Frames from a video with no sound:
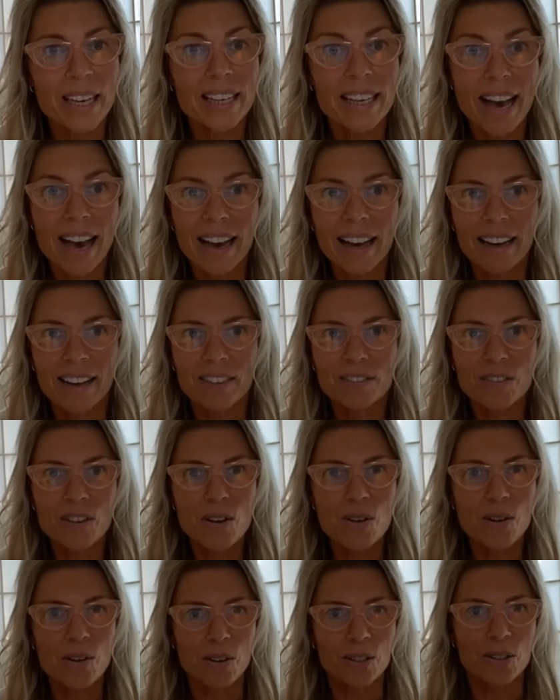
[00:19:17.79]
Yeah, of
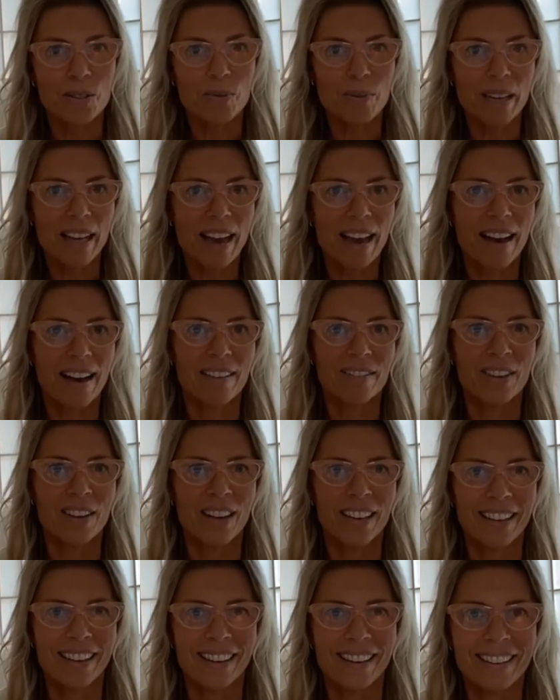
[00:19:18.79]
course. We have
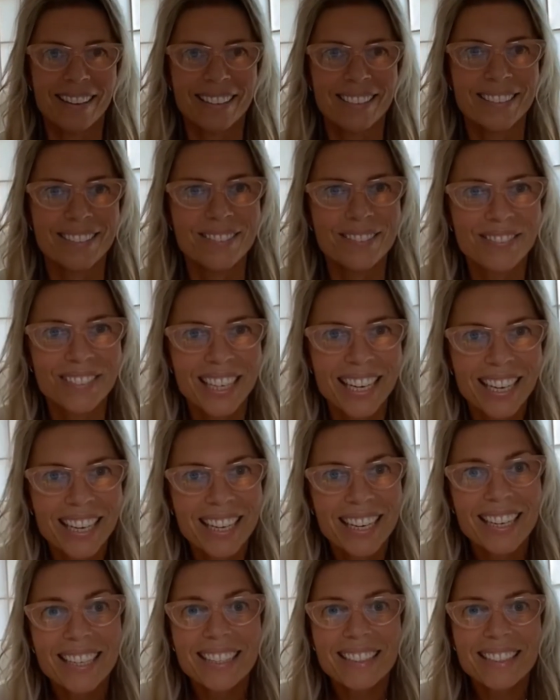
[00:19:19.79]
a lot of
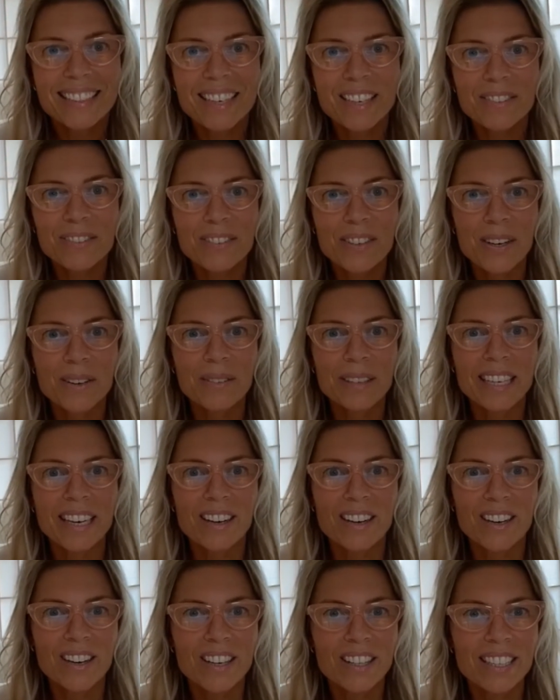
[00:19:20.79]
stuff going
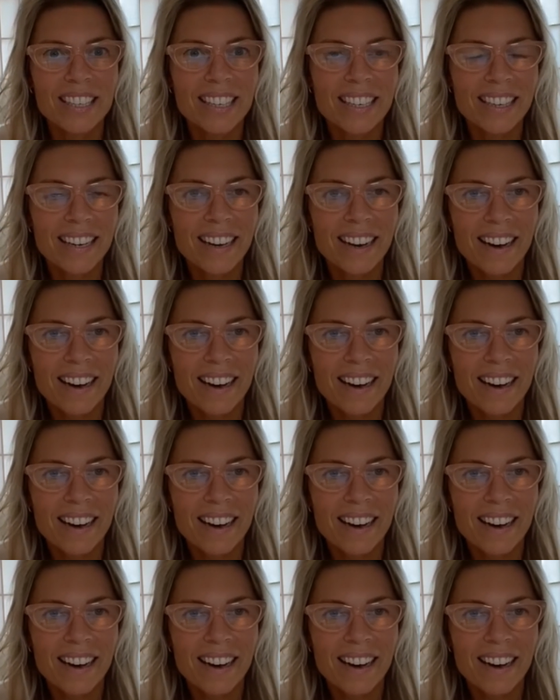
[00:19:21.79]
on,